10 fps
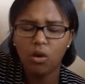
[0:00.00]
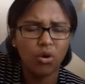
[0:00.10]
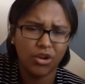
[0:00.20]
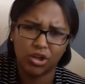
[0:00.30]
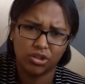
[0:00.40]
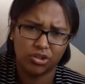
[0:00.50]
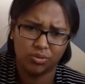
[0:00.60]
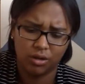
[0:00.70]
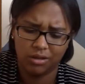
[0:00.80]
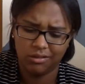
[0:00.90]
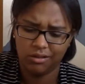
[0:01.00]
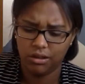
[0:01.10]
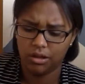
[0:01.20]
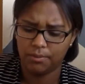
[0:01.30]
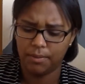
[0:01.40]
Or you could do a
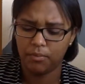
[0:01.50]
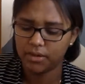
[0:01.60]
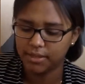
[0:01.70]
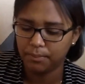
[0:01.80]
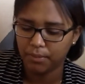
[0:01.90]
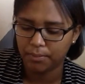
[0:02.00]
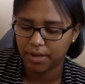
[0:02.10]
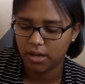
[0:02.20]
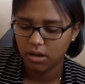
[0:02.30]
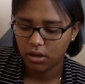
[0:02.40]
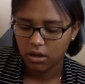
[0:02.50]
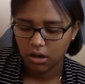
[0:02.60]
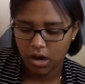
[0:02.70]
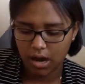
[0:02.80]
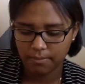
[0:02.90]
little bit more simple, but
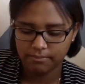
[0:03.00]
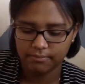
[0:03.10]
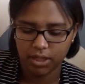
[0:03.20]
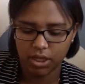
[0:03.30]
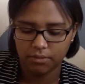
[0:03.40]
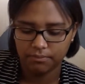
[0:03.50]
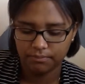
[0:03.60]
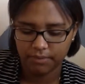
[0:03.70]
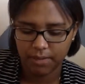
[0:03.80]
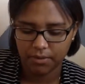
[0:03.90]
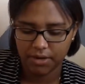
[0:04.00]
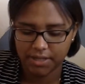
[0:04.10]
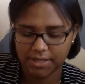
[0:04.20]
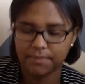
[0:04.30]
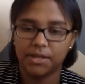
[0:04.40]
I'm
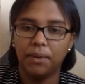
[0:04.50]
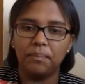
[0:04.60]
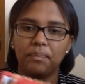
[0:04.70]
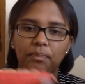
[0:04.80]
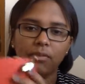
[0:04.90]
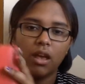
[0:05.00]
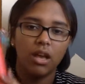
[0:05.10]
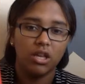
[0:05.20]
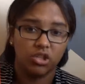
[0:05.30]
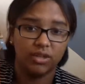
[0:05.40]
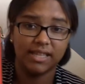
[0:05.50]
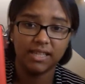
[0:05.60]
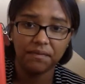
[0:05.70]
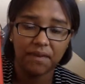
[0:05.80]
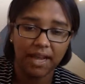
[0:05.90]
crazy. So this
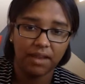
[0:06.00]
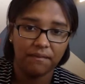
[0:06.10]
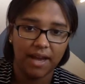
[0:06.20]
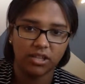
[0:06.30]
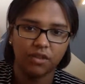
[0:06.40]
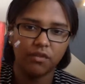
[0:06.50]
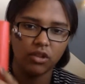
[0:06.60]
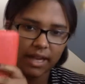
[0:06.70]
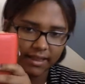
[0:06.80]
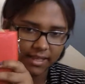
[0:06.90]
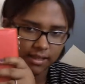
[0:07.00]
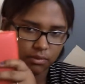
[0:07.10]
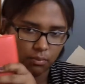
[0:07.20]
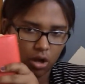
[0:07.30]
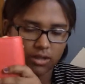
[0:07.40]
is a Filofax. So if you like this
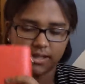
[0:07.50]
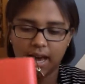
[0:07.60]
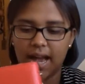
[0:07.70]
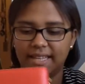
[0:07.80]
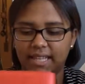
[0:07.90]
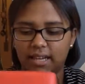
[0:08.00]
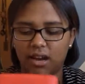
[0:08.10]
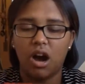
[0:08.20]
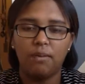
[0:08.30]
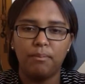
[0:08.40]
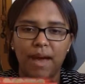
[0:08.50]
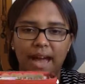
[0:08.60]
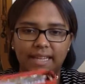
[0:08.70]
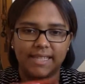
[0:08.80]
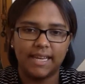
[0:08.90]
small size and
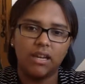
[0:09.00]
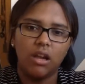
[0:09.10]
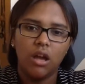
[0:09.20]
compact, and